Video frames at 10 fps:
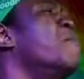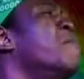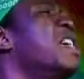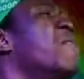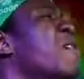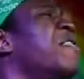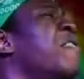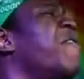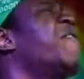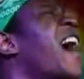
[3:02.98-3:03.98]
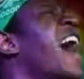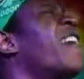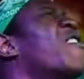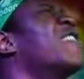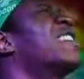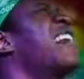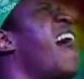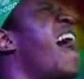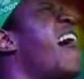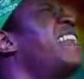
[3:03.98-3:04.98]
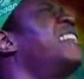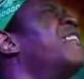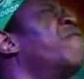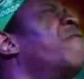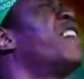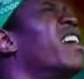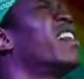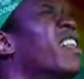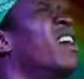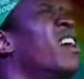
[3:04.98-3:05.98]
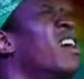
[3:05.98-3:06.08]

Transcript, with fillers: of me when the fire has had its fill?